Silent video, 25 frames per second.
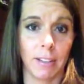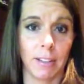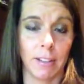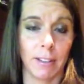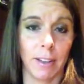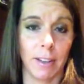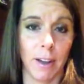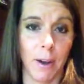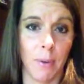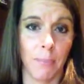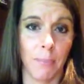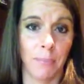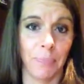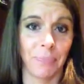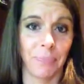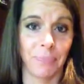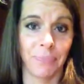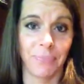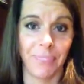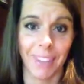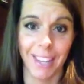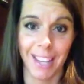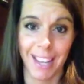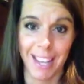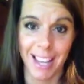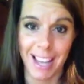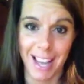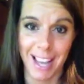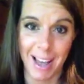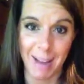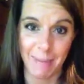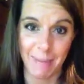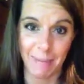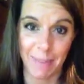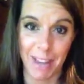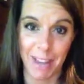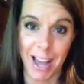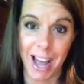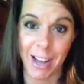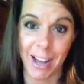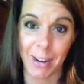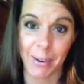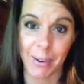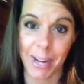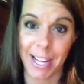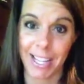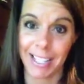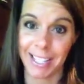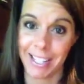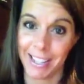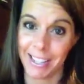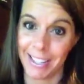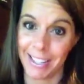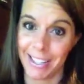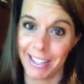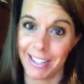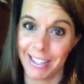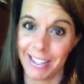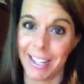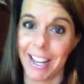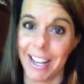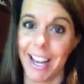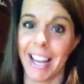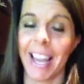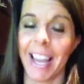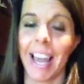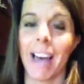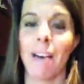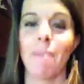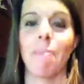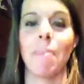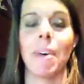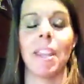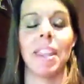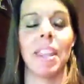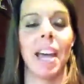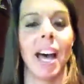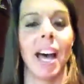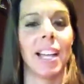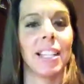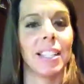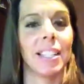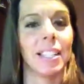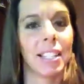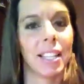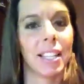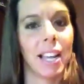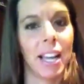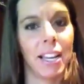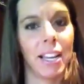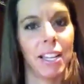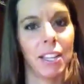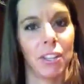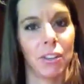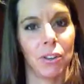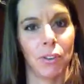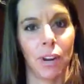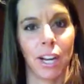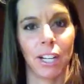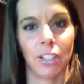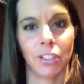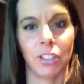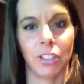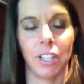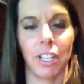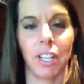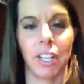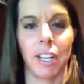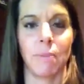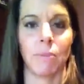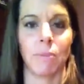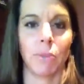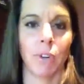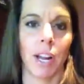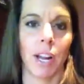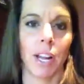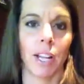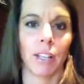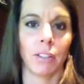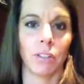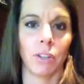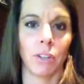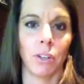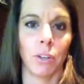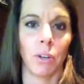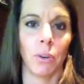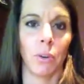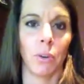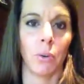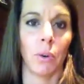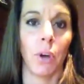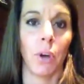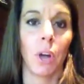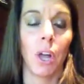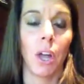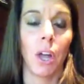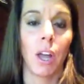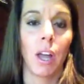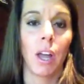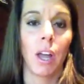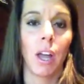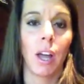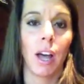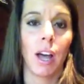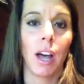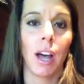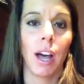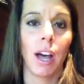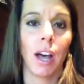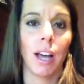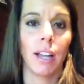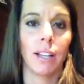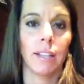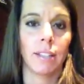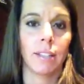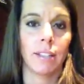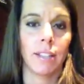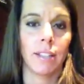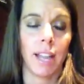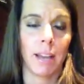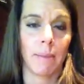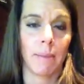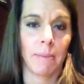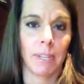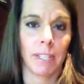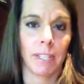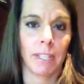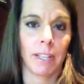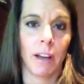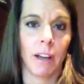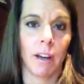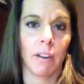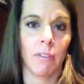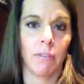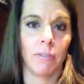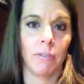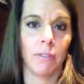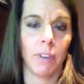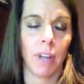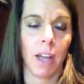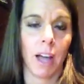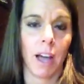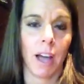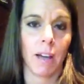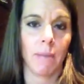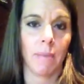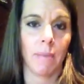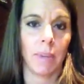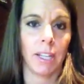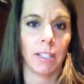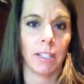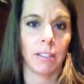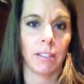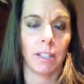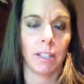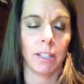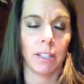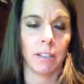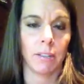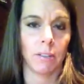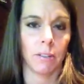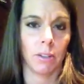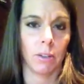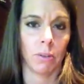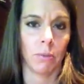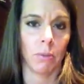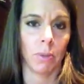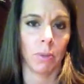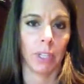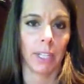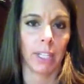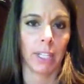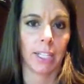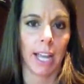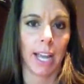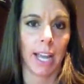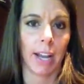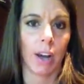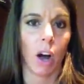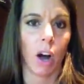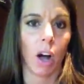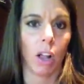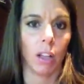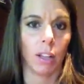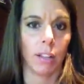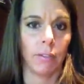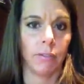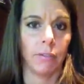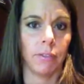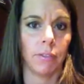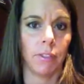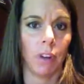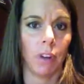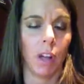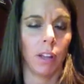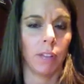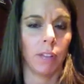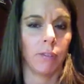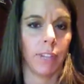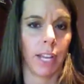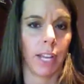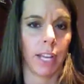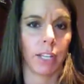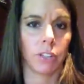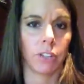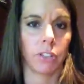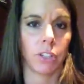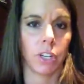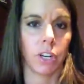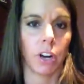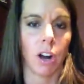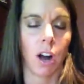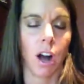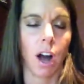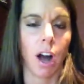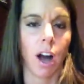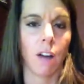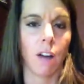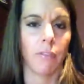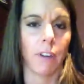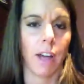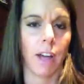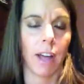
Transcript: So I'm not quite solid on that yet, but that's kind of the direction that I'm trying to take myself, and to really take all of next year off.